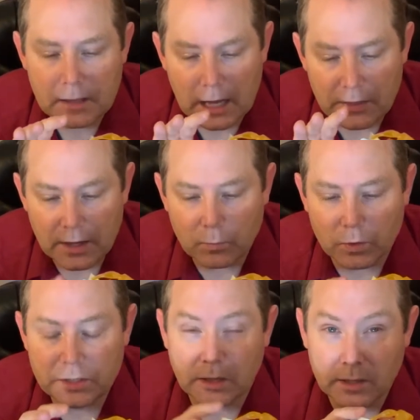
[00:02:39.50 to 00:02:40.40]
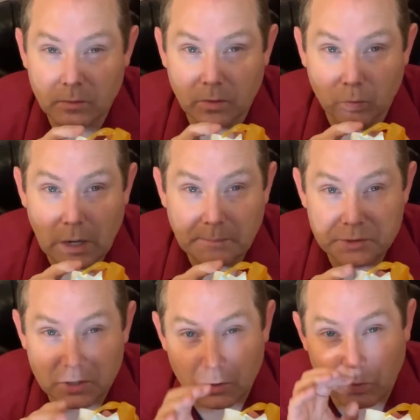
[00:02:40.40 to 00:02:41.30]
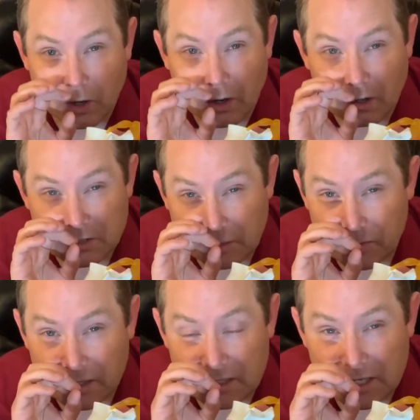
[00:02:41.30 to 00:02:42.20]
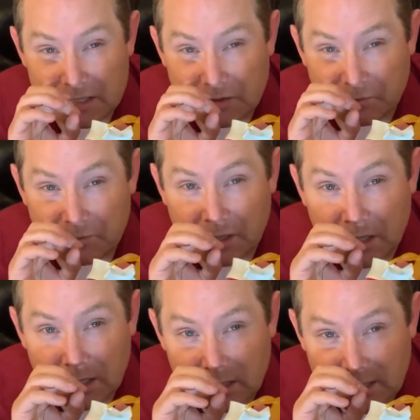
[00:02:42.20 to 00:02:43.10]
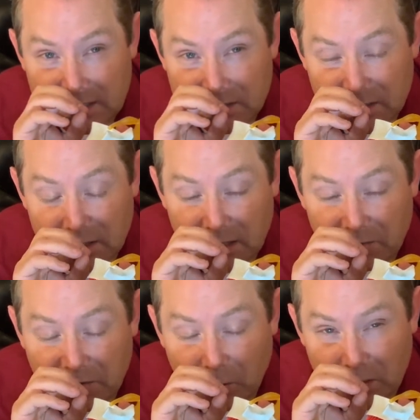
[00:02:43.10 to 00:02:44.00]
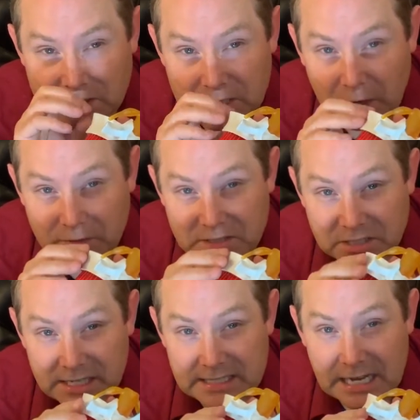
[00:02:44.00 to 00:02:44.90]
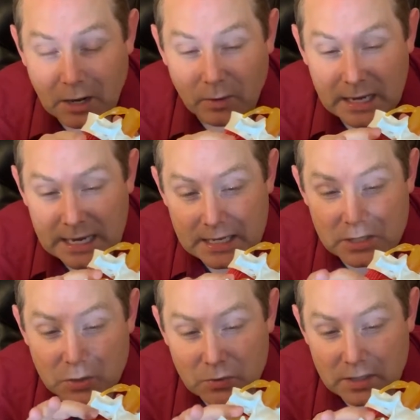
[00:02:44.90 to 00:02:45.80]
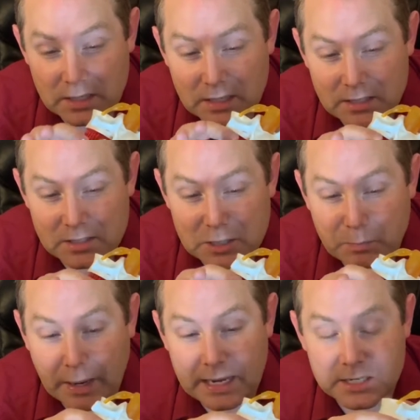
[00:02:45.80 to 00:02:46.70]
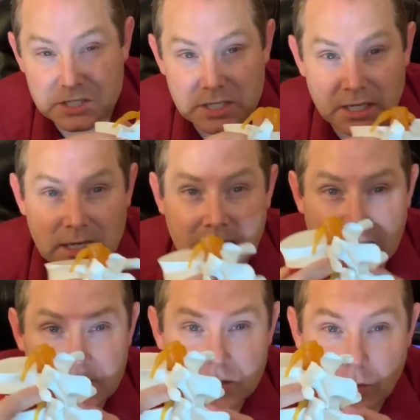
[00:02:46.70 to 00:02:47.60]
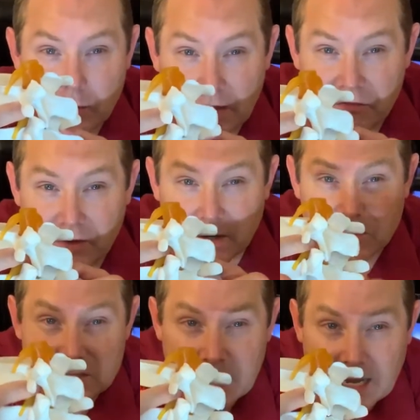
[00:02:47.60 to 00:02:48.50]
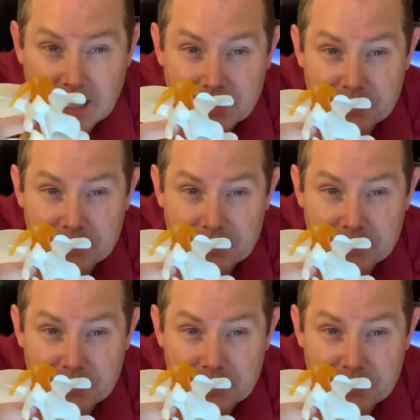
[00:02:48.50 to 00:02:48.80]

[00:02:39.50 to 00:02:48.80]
And then we're dealing with a rupture where some of the disc, the fluid itself is leaked out into the space, into where my finger's at,